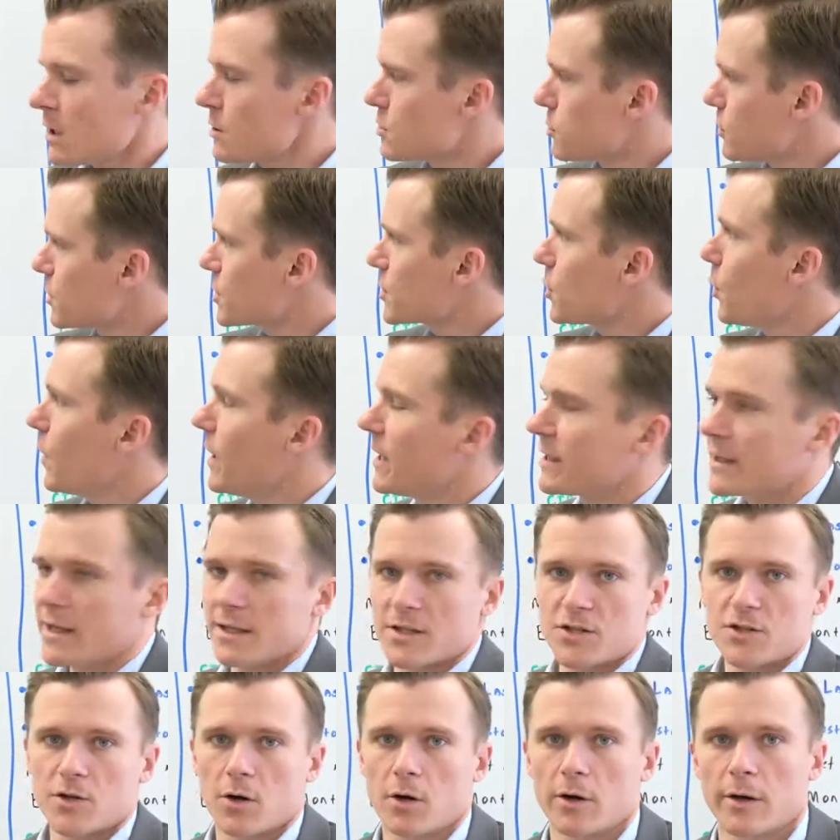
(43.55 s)
So let's go ahead and
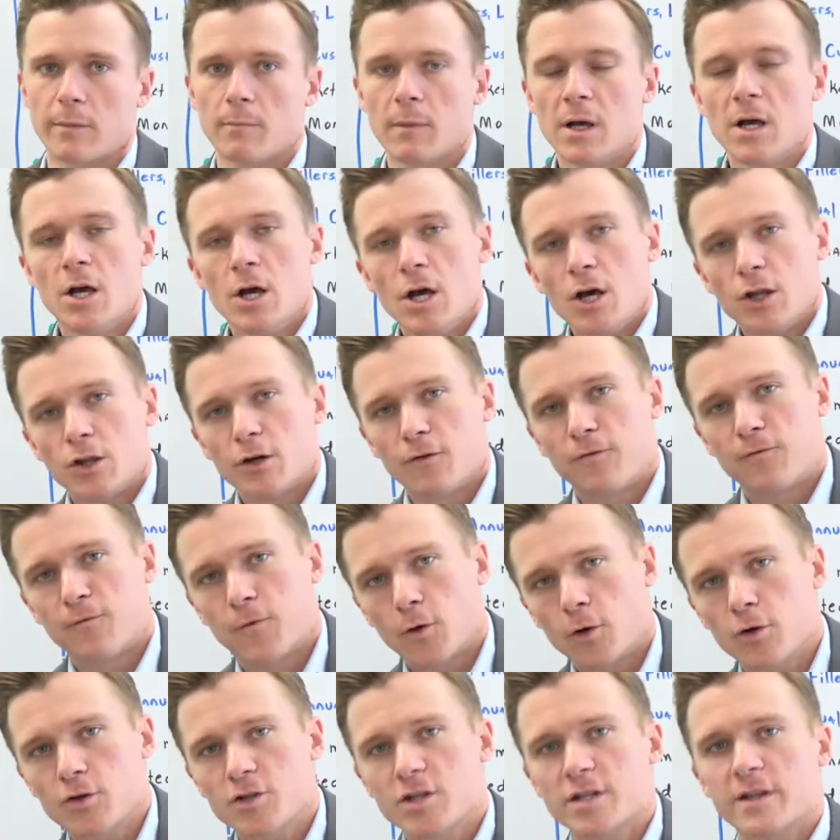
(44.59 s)
get started. The
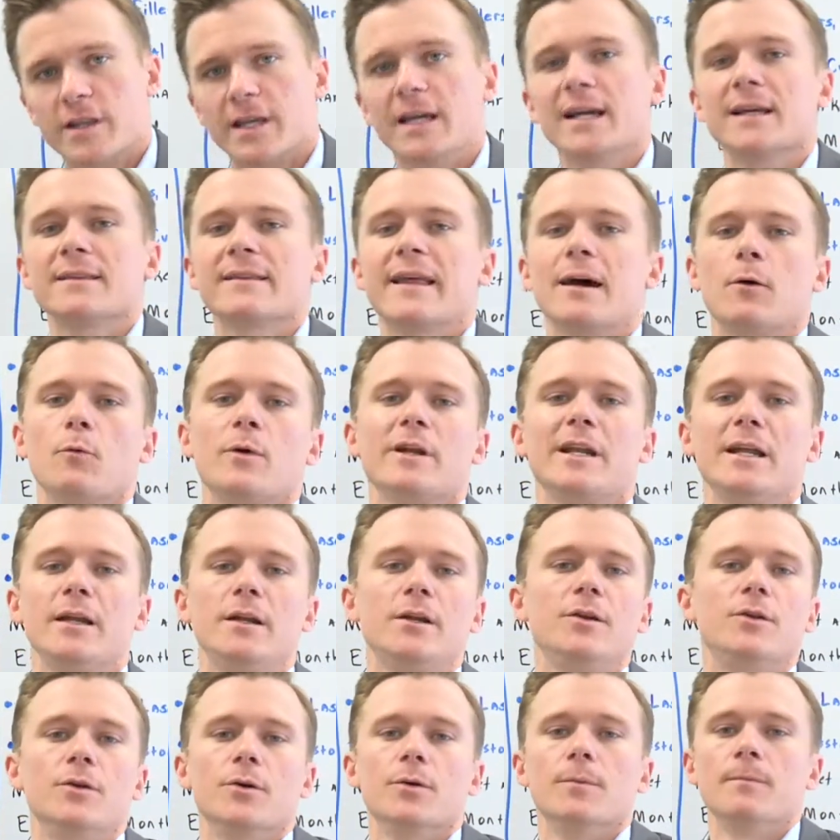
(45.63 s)
first thing that we need
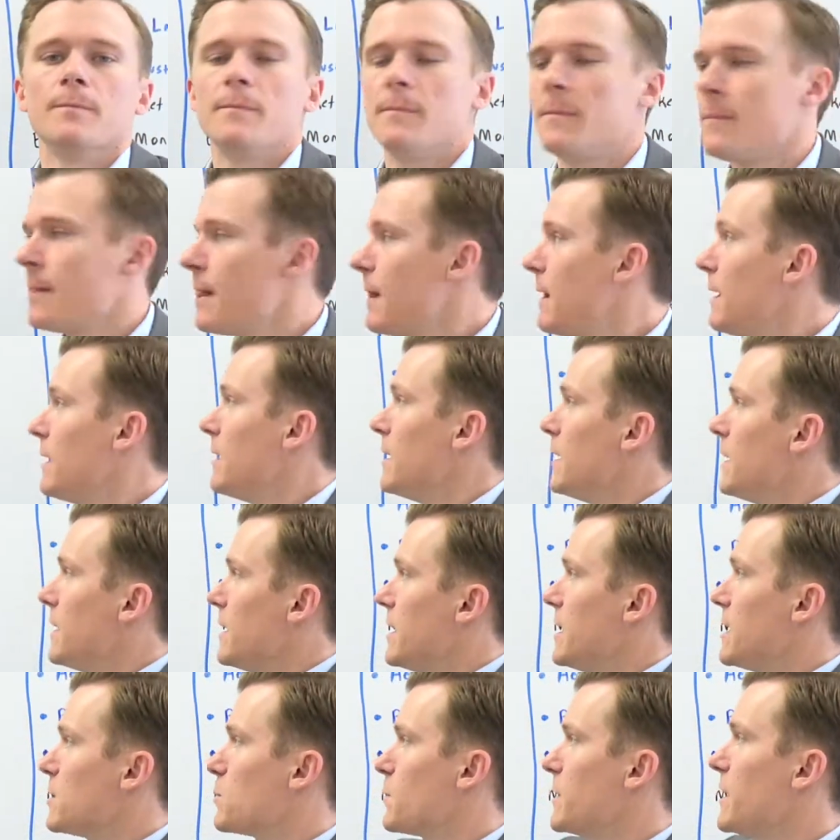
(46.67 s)
to do
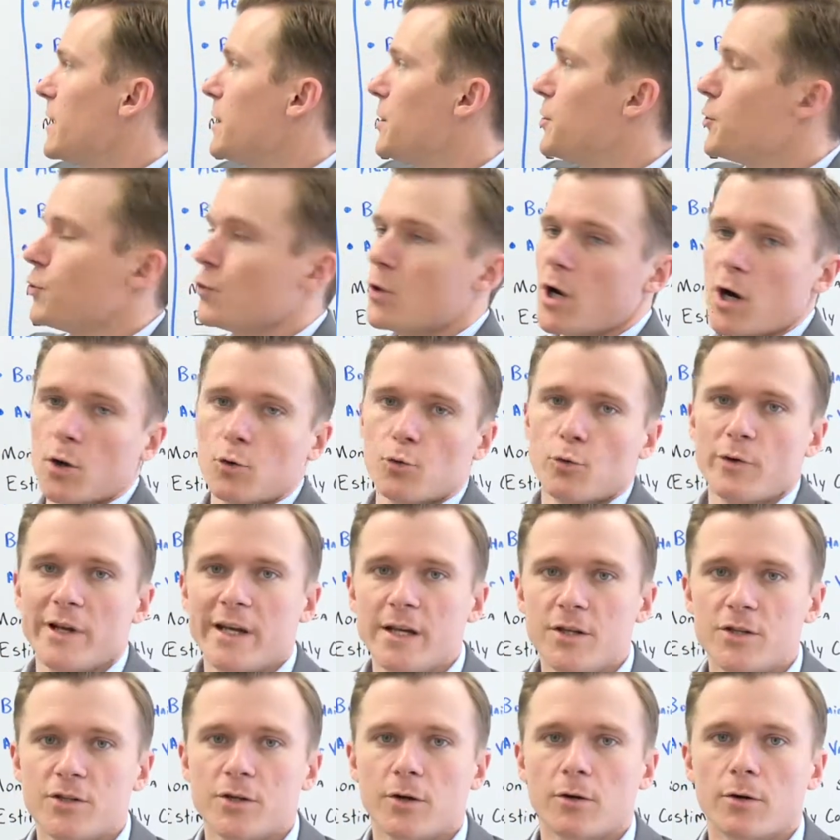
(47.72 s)
is we need to do a
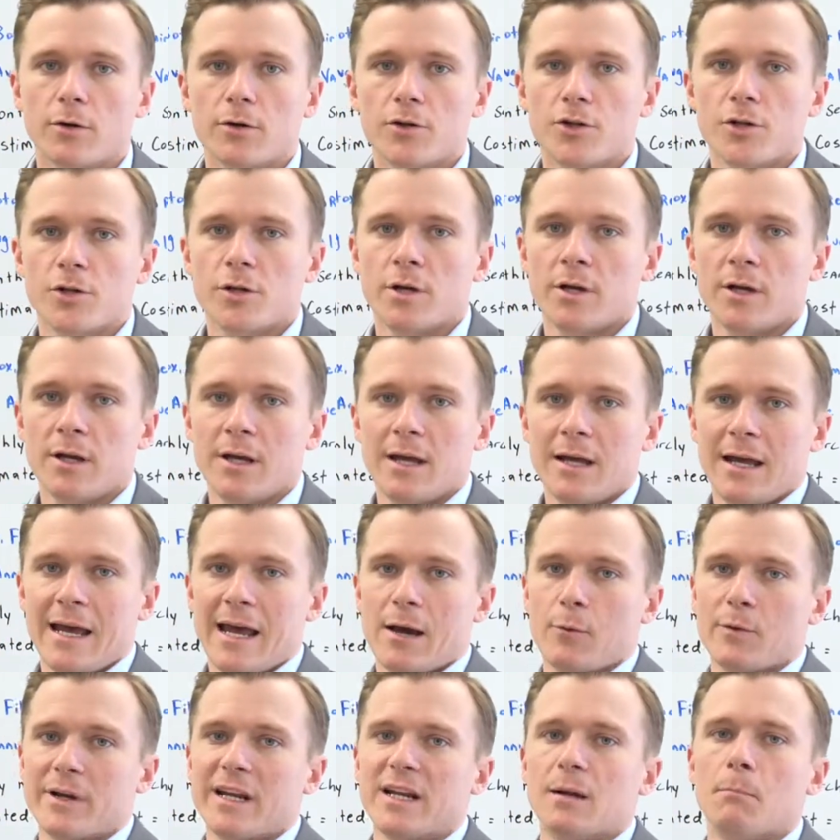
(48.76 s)
research
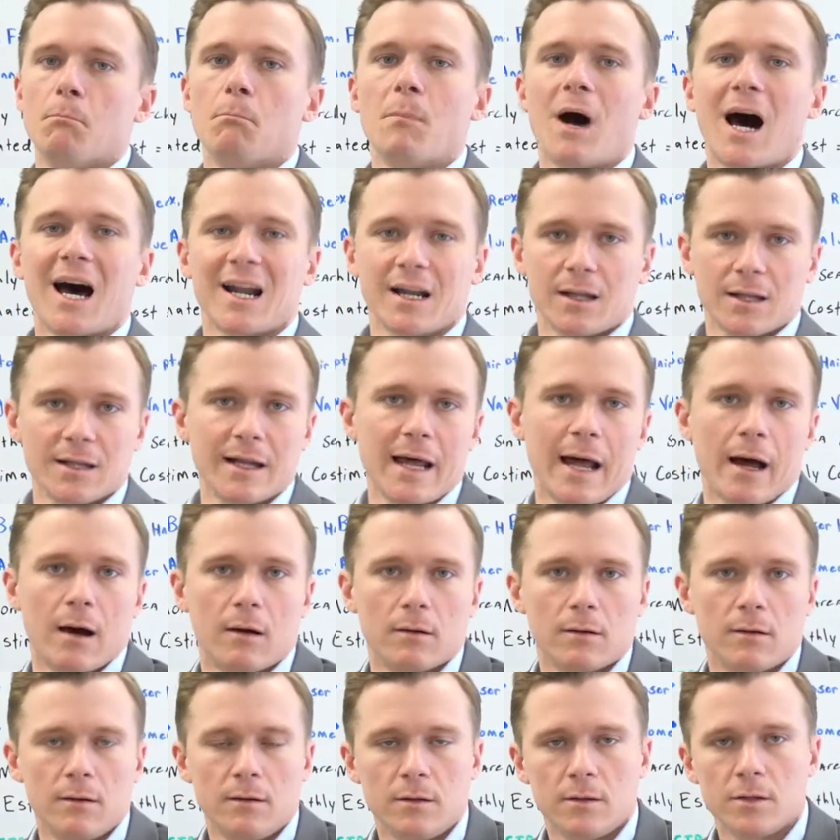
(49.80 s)
and we need to model it
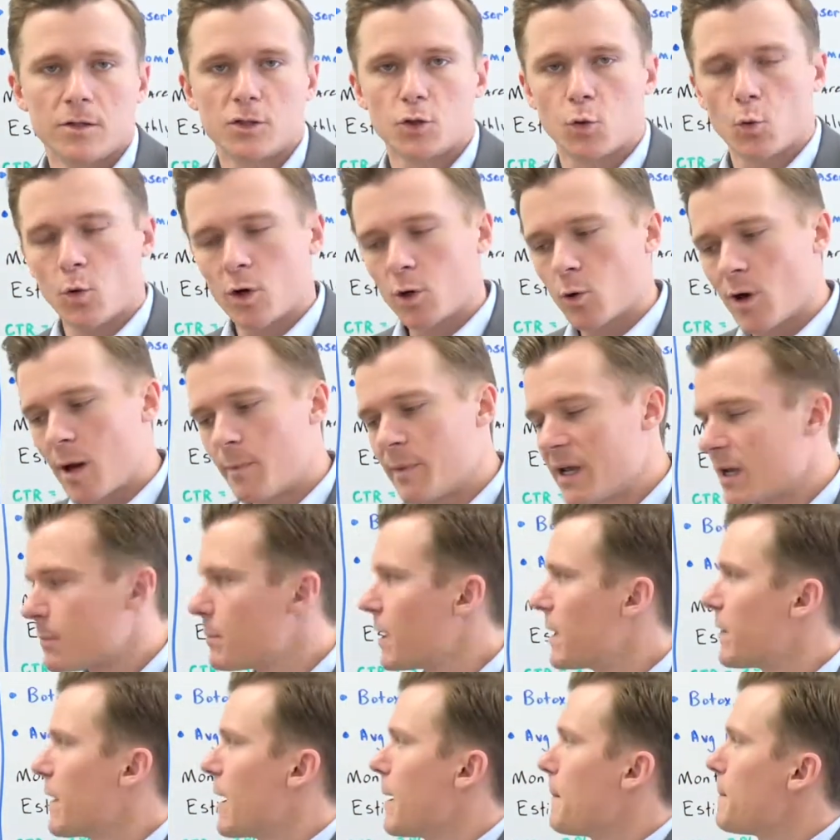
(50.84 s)
out. So what do I mean
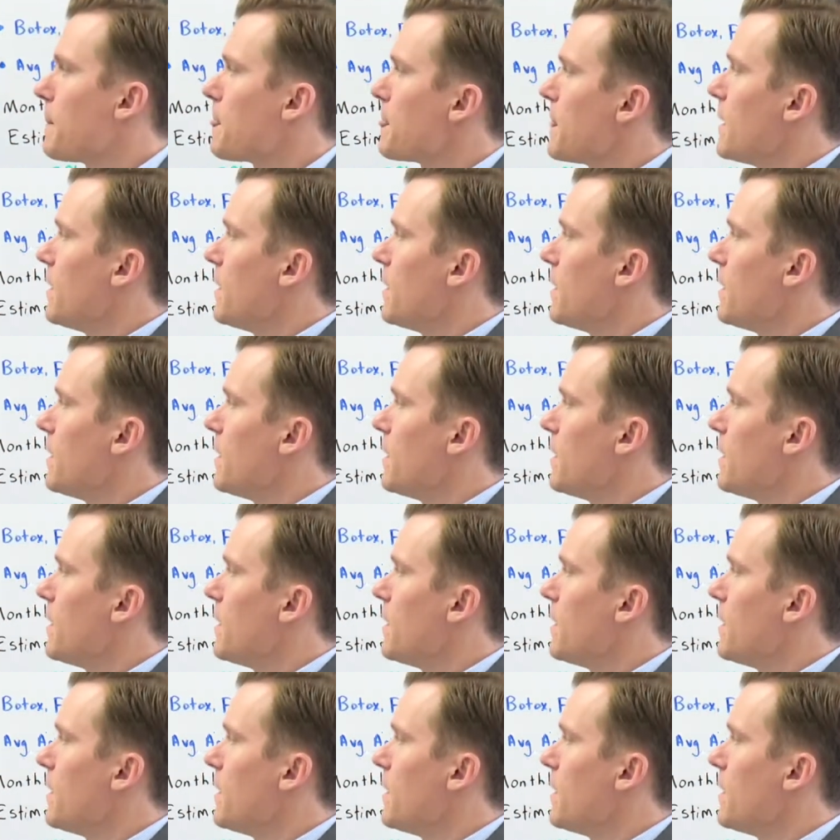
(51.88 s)
by that?